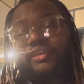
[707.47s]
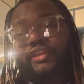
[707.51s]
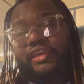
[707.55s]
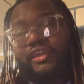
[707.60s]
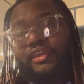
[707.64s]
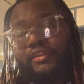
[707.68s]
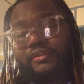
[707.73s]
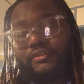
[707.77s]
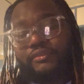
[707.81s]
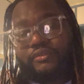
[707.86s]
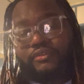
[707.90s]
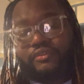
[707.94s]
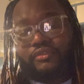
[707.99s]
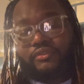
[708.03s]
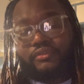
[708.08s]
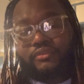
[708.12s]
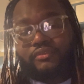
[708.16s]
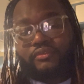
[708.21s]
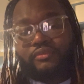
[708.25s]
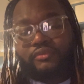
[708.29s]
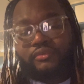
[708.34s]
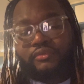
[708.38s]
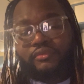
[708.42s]
than
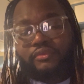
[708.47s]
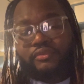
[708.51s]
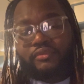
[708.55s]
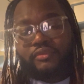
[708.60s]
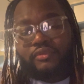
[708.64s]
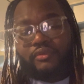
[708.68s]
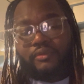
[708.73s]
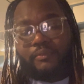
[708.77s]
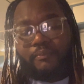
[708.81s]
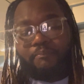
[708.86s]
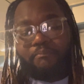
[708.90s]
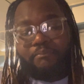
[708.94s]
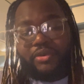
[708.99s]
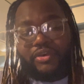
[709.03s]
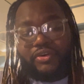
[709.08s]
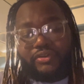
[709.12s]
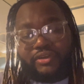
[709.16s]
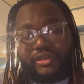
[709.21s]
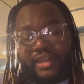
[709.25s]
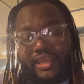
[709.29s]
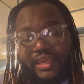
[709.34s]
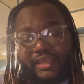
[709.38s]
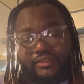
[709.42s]

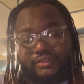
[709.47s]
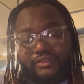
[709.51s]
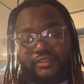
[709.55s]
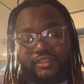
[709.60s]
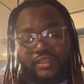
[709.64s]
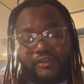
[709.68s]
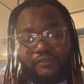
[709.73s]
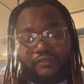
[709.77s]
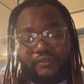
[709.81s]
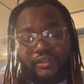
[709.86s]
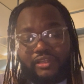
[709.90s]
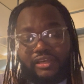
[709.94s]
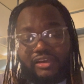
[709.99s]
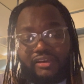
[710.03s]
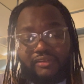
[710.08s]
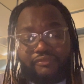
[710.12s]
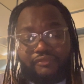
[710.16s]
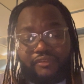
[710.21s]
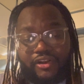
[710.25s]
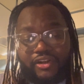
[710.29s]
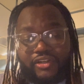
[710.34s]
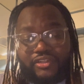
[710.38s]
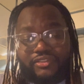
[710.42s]
building that self-love
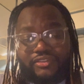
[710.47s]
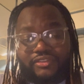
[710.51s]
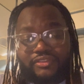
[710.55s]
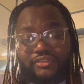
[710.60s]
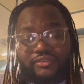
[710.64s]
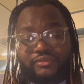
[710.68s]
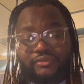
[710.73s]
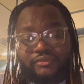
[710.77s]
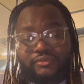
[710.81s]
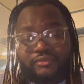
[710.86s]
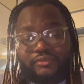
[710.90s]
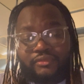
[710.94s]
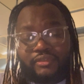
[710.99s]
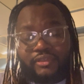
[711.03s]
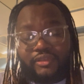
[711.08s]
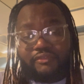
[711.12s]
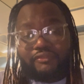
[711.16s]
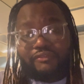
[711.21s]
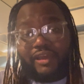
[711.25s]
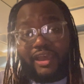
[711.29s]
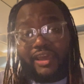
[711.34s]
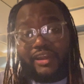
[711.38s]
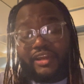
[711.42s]
first,
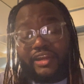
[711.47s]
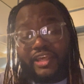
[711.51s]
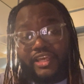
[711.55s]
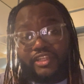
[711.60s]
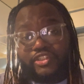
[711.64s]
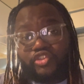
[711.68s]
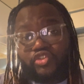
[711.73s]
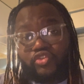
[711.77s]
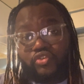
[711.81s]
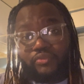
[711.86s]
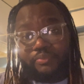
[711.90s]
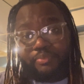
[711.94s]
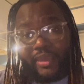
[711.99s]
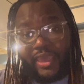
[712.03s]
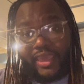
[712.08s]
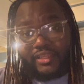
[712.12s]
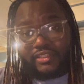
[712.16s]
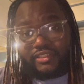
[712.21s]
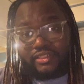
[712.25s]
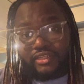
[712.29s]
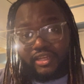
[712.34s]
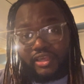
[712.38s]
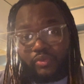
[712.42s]
finding that true
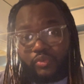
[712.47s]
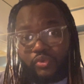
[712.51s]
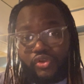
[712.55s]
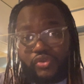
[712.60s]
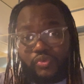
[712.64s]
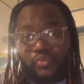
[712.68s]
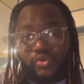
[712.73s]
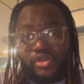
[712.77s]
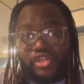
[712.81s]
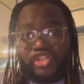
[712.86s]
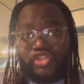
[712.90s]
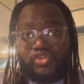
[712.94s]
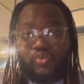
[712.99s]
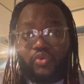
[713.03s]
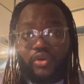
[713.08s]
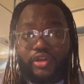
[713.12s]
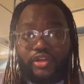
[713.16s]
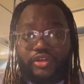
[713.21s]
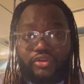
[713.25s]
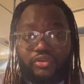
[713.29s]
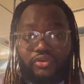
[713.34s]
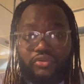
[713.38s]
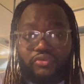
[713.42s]
passion at what you
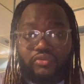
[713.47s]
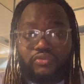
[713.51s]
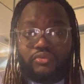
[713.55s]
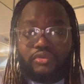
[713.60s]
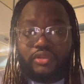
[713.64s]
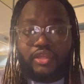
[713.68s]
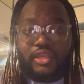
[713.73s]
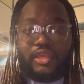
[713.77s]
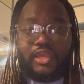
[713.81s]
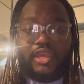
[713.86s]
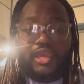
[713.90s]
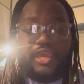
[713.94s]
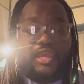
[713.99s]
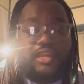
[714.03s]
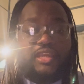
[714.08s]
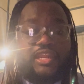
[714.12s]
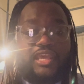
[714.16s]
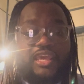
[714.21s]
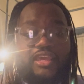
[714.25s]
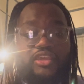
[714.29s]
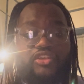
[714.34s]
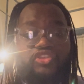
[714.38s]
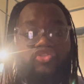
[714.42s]
want to do, and
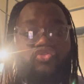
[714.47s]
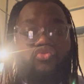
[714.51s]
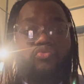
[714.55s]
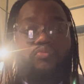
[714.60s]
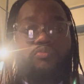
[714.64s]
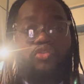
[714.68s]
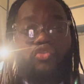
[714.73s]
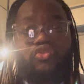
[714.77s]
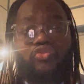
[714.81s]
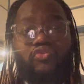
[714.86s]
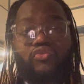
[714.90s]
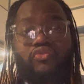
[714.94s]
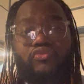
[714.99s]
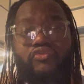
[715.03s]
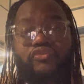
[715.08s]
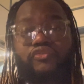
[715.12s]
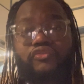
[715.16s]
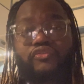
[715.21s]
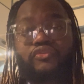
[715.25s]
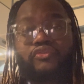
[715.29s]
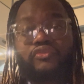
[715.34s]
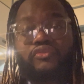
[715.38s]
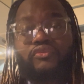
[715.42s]
then you
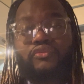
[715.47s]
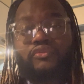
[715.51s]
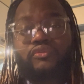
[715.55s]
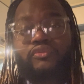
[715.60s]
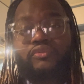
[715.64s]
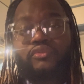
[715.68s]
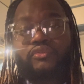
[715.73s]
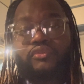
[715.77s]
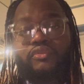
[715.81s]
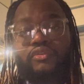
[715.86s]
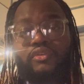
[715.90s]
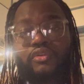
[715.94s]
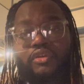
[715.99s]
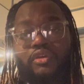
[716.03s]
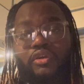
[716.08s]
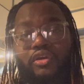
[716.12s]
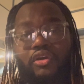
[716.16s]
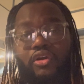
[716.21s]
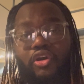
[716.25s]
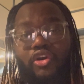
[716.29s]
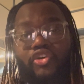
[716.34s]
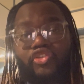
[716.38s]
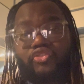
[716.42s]
move
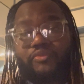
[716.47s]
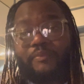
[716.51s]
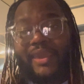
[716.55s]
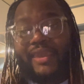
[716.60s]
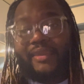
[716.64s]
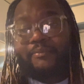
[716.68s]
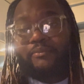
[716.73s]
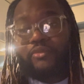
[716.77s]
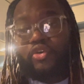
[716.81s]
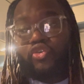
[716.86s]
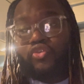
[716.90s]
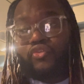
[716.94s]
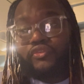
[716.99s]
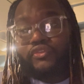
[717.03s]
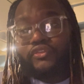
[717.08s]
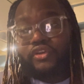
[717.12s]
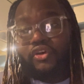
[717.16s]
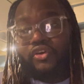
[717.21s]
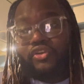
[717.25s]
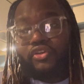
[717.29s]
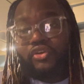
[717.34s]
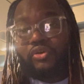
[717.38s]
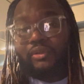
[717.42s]
or you make moves
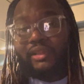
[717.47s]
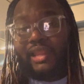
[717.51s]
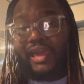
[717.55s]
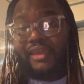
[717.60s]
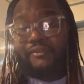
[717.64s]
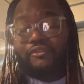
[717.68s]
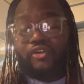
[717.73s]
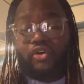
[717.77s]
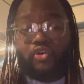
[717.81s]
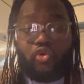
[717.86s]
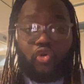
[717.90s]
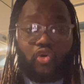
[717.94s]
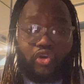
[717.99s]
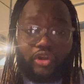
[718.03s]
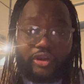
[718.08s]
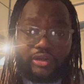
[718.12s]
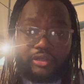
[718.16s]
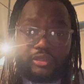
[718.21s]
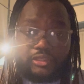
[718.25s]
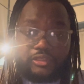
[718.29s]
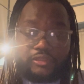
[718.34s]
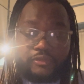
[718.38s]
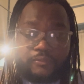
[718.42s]
on your life
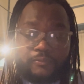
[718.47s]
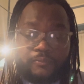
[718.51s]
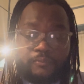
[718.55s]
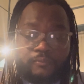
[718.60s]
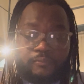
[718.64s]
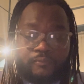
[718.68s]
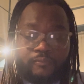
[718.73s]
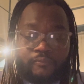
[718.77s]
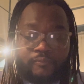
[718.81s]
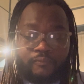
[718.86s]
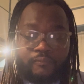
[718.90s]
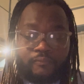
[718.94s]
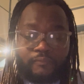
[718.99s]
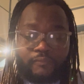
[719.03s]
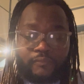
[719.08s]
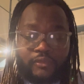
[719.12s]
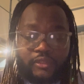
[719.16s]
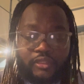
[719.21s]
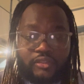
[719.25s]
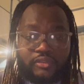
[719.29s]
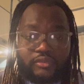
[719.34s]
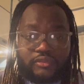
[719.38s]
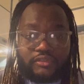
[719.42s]
accordingly
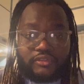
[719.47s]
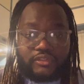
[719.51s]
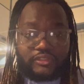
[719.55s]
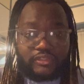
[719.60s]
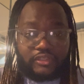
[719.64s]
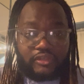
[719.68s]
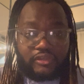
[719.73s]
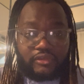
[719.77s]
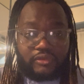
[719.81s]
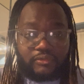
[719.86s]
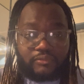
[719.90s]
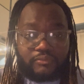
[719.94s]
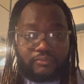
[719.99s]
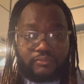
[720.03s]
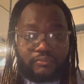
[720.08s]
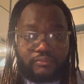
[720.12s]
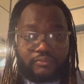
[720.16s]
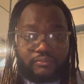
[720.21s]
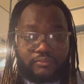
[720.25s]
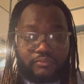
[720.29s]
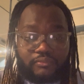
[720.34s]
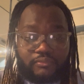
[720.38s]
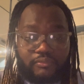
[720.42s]
to
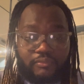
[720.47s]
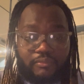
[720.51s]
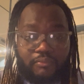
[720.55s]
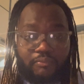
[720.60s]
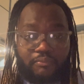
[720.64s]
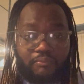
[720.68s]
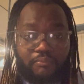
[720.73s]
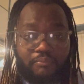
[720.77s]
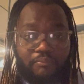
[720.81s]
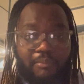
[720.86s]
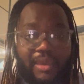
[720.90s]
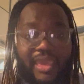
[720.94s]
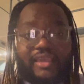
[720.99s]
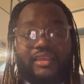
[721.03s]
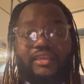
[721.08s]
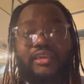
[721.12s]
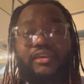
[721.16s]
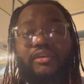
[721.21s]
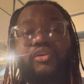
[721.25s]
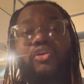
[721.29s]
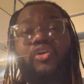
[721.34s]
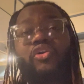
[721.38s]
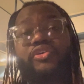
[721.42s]
make
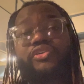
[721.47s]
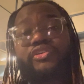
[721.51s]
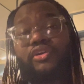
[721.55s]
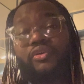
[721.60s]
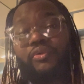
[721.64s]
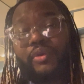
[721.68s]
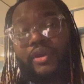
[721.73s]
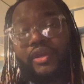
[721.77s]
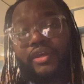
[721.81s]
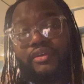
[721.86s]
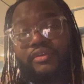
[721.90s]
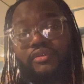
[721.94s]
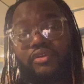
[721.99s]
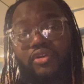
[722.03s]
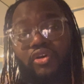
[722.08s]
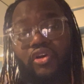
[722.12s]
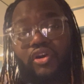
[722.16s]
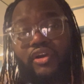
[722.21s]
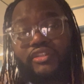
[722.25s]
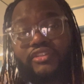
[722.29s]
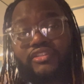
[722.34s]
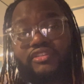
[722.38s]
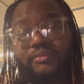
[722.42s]
it go your way,
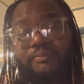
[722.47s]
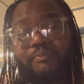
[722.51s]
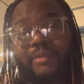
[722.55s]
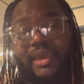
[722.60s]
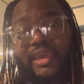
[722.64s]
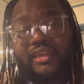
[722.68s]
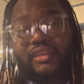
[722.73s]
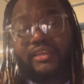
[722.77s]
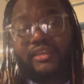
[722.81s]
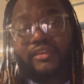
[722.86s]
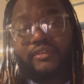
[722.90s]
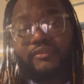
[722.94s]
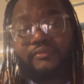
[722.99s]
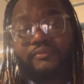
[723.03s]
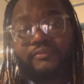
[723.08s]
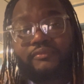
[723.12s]
or to make it